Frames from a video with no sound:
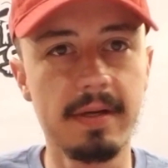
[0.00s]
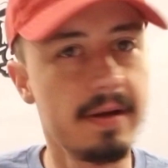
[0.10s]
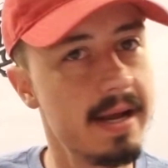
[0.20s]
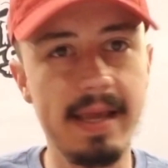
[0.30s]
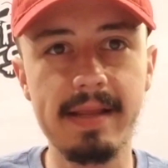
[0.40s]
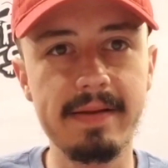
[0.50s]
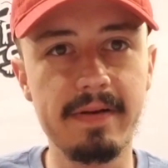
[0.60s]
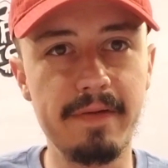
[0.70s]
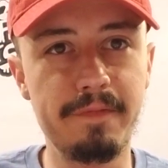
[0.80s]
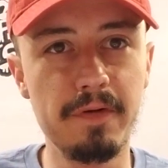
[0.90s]
All right?
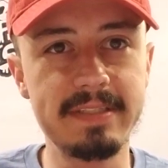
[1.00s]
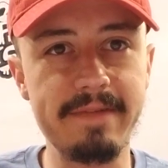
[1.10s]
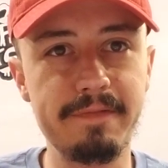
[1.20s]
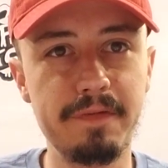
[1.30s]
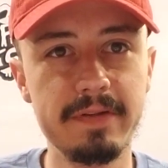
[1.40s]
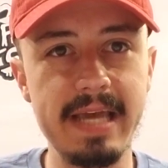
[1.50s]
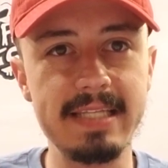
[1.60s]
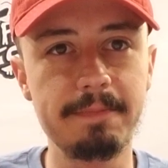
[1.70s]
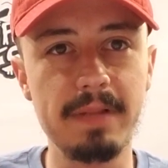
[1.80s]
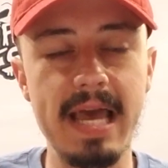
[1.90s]
Full 7 full
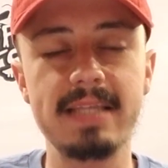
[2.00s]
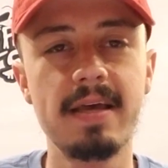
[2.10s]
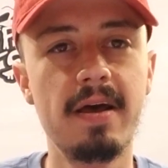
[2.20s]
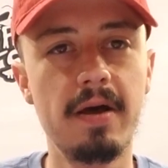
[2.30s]
days of plays,